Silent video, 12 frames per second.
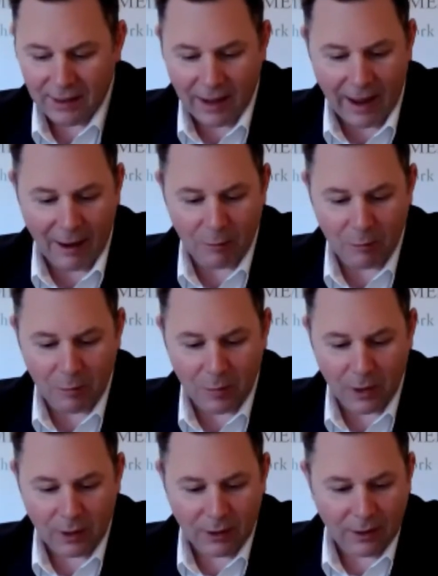
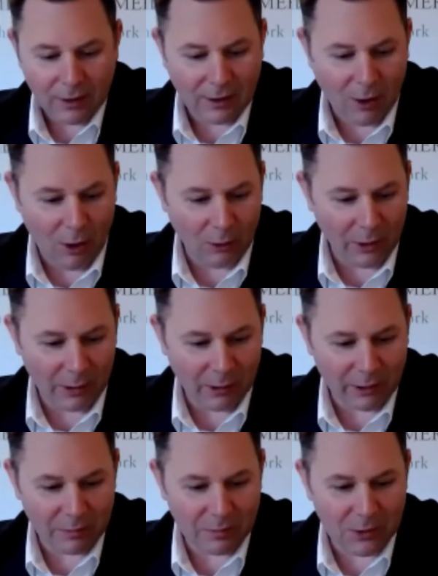Col, we
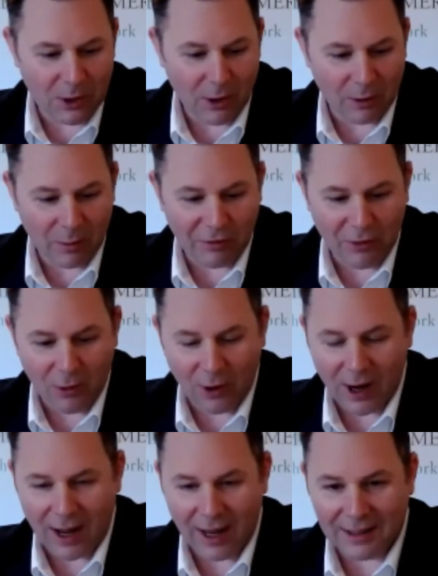were talking
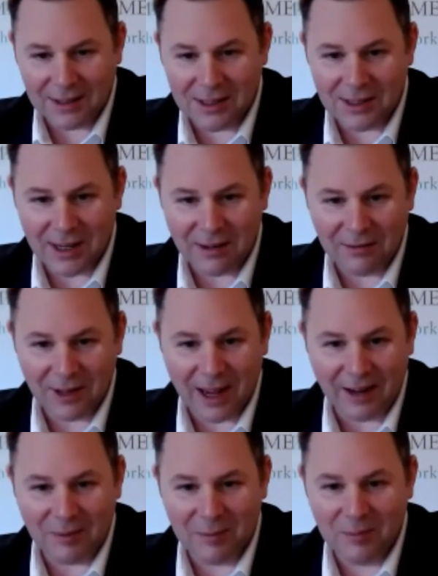beforehand. Steve
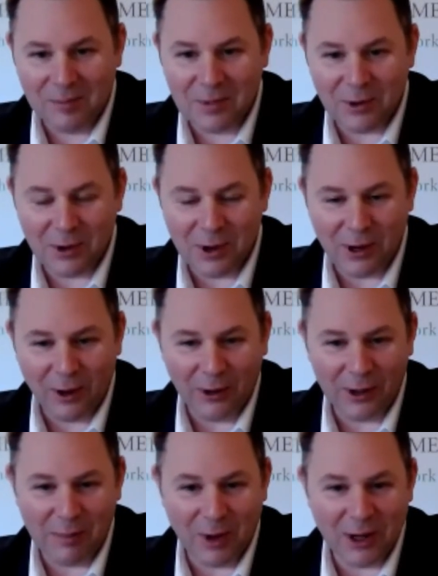kind of threw you under
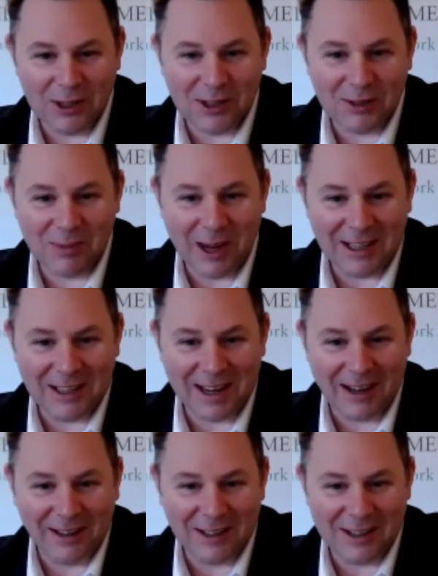the bus by
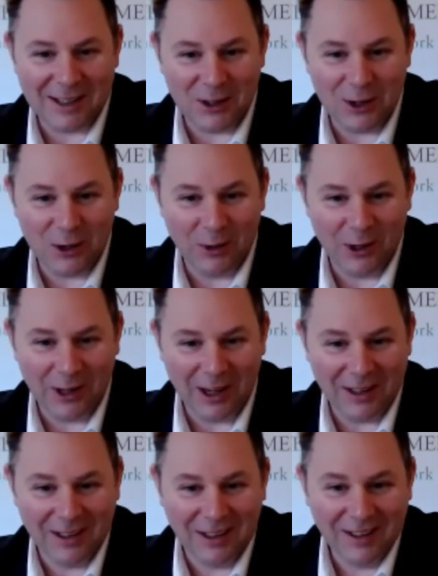telling us that you were the